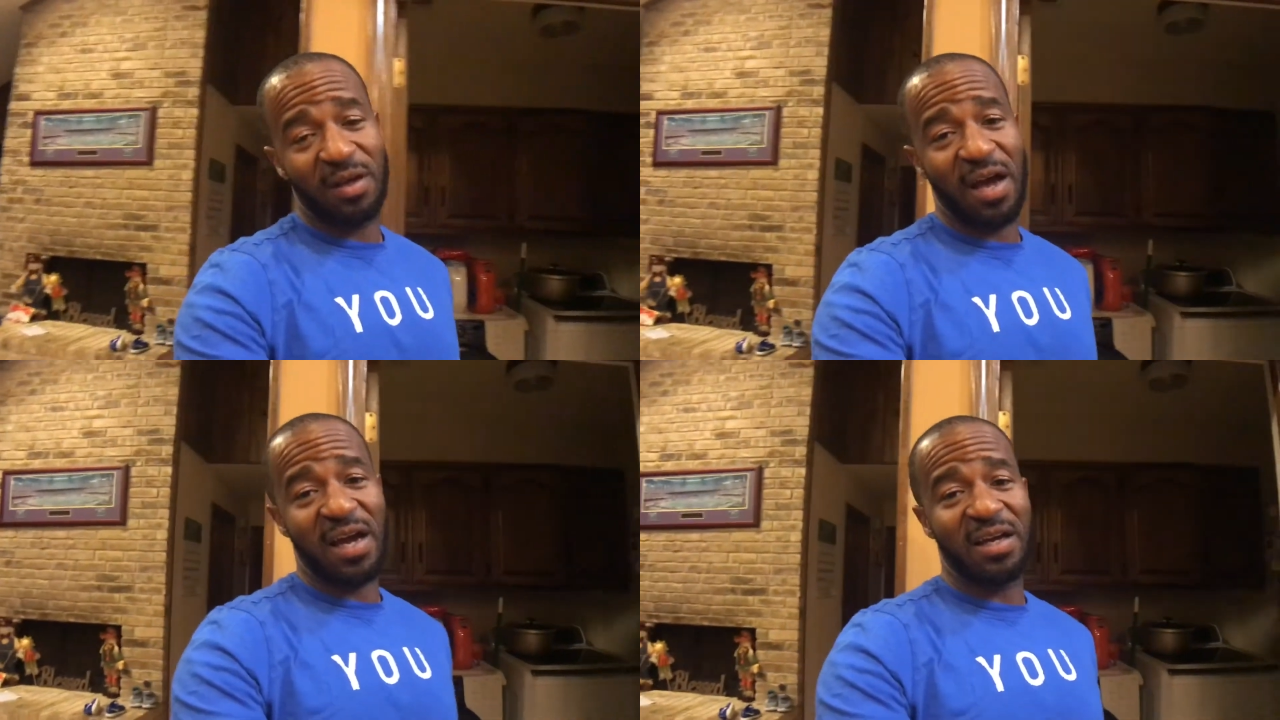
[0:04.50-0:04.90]

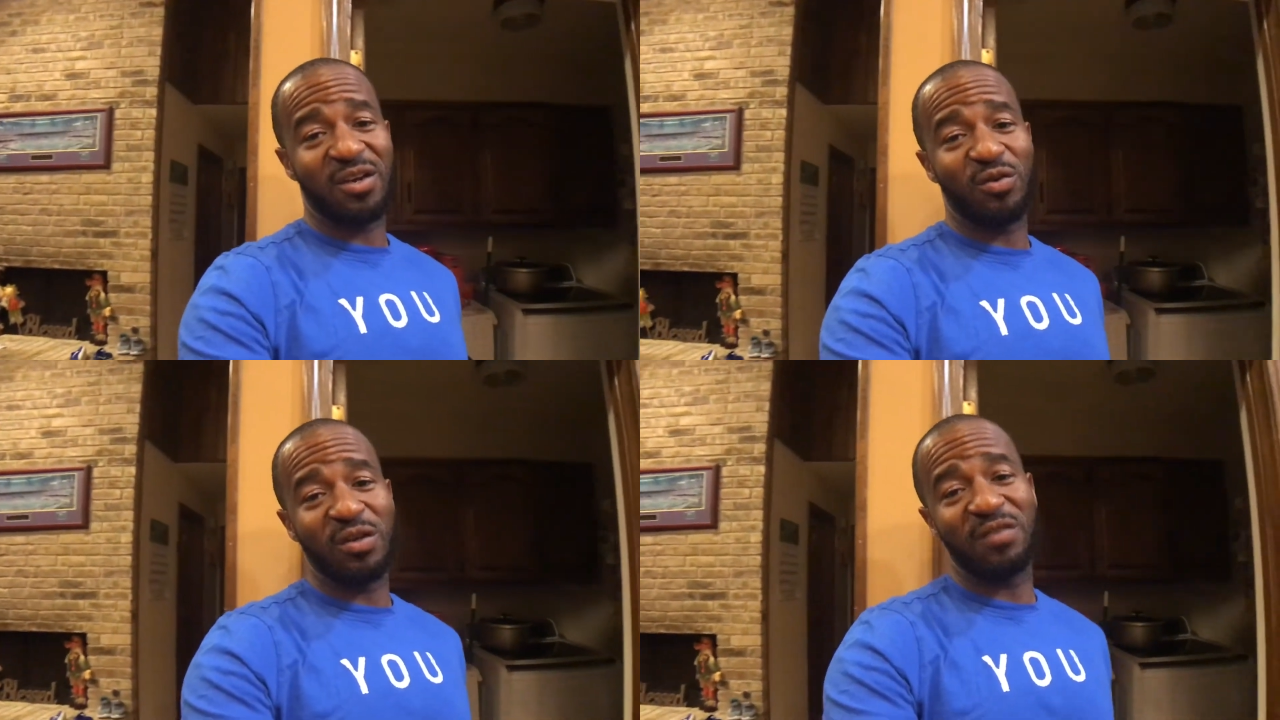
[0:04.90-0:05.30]
I gotta
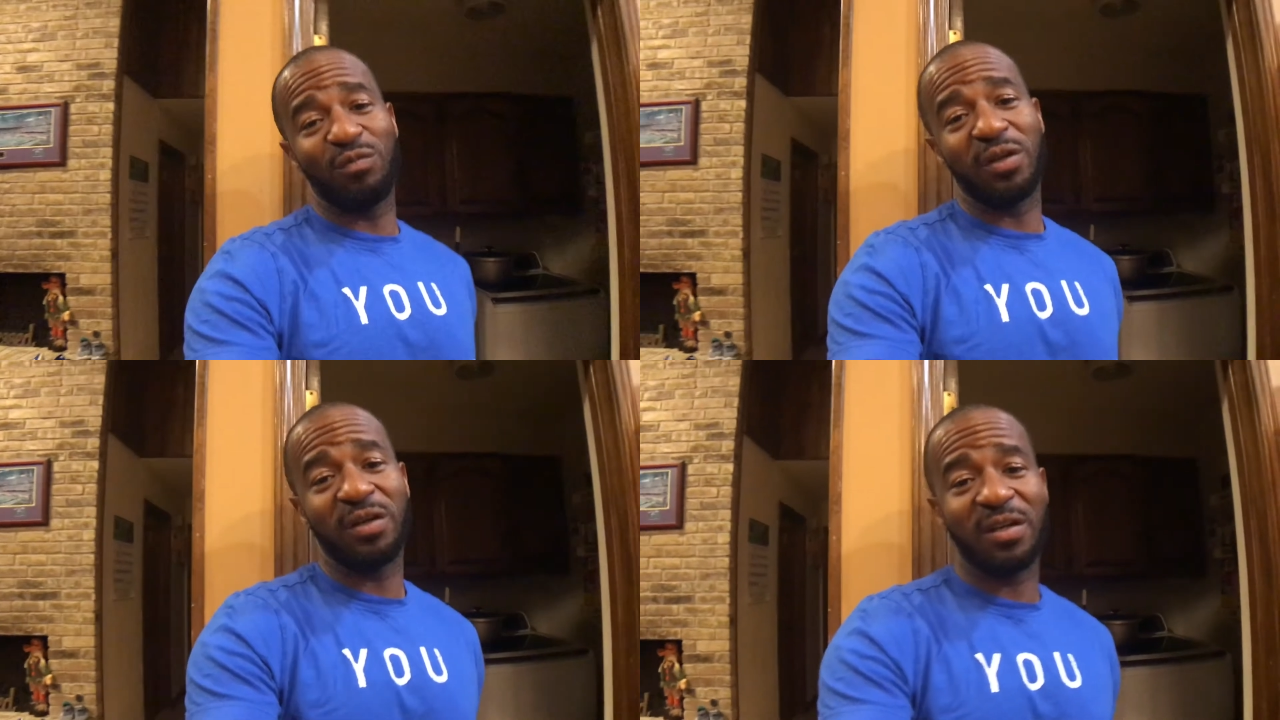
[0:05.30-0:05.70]
go get
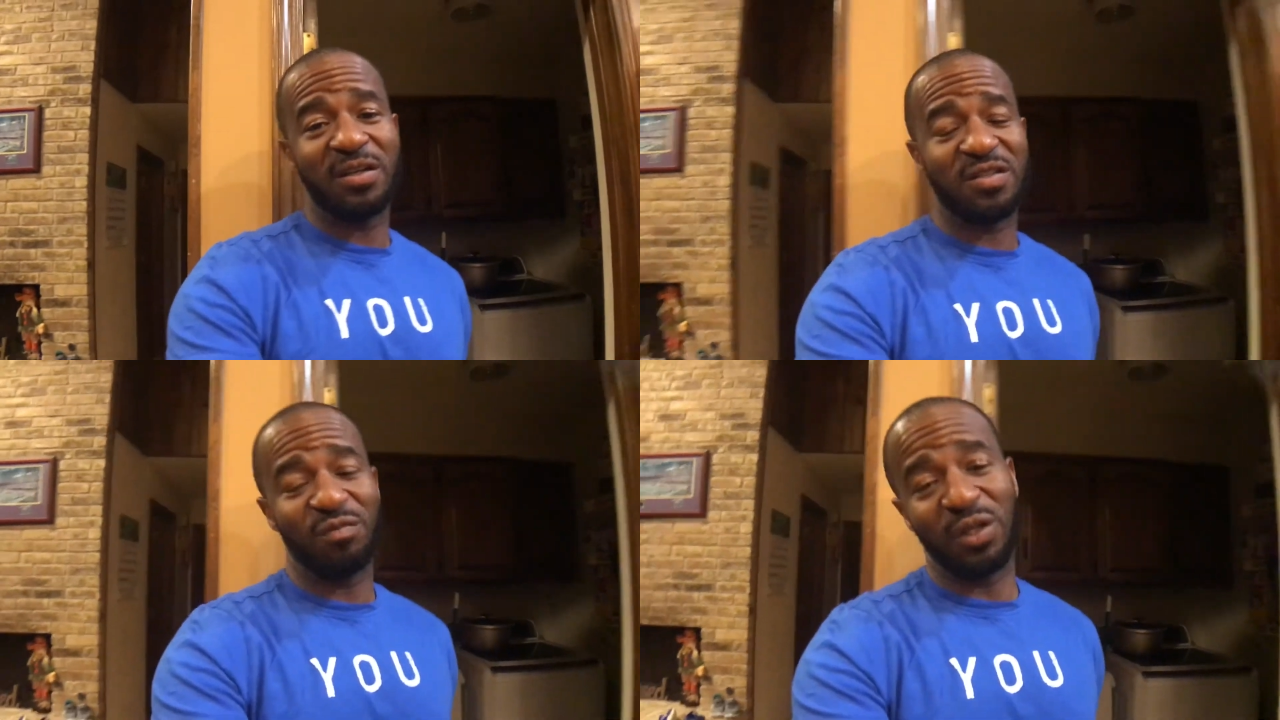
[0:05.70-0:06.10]
blood,
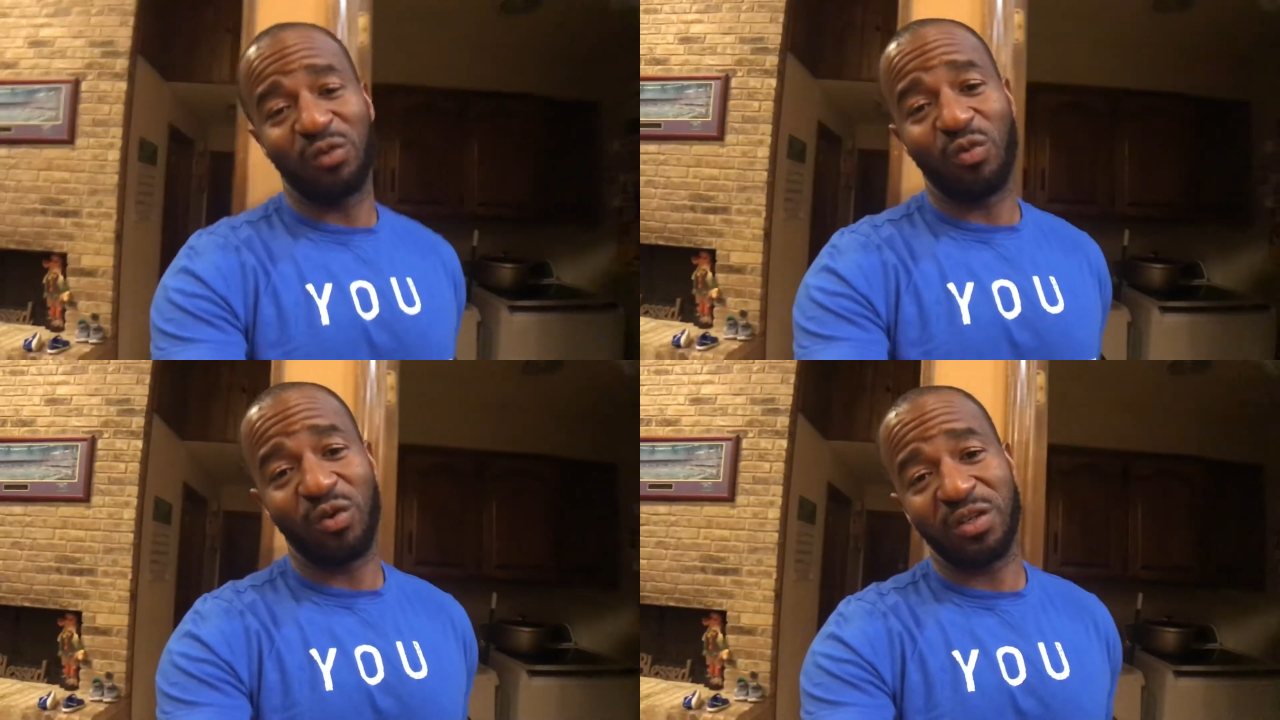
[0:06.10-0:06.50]
get some
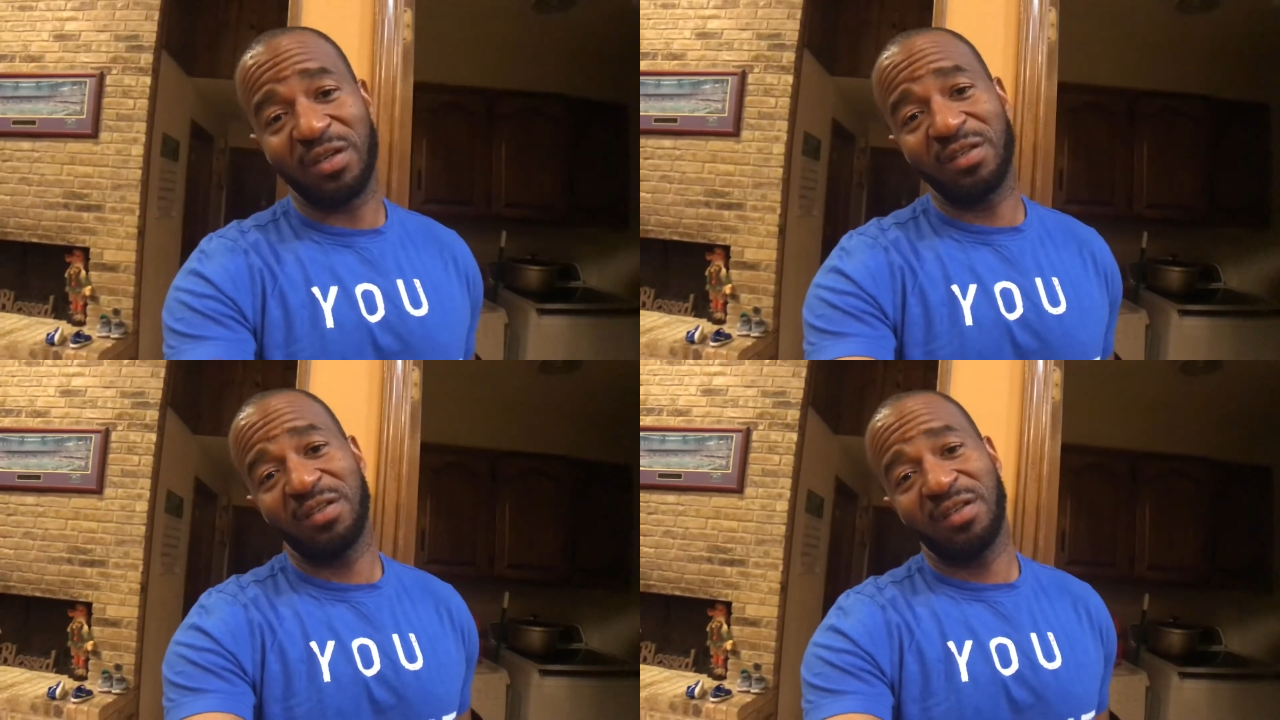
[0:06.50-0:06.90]
blood work
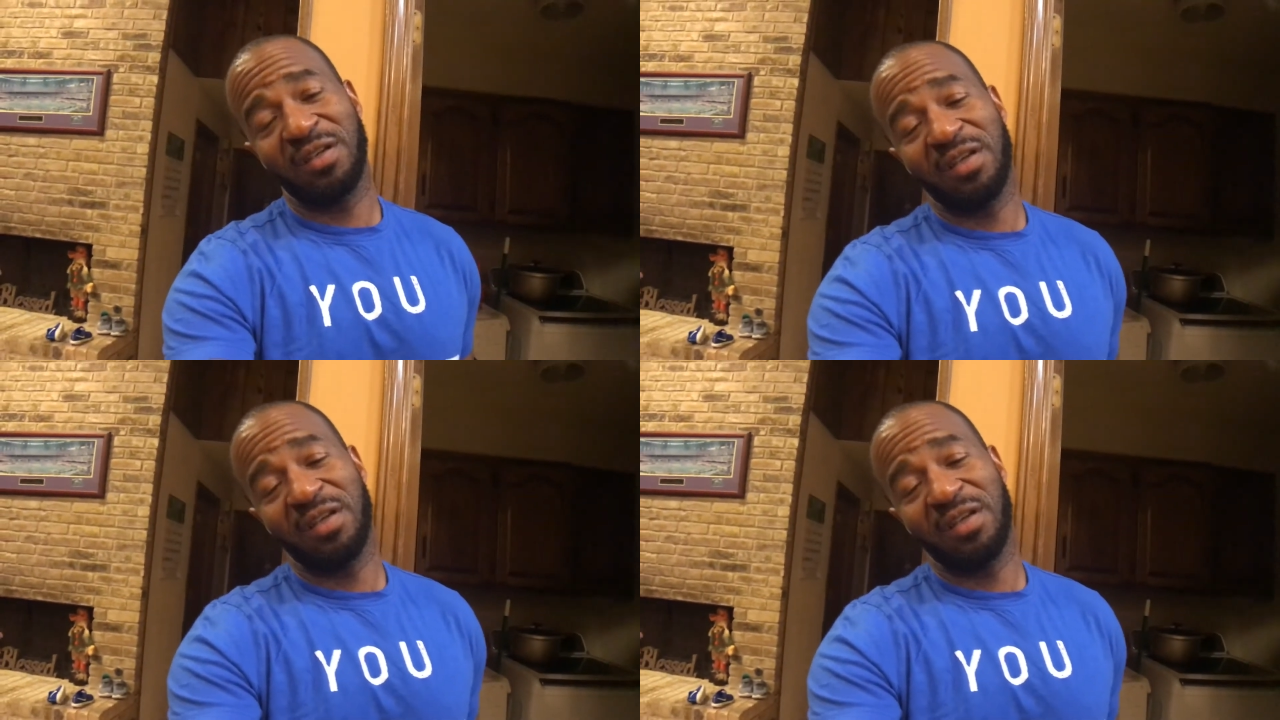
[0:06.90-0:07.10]
done,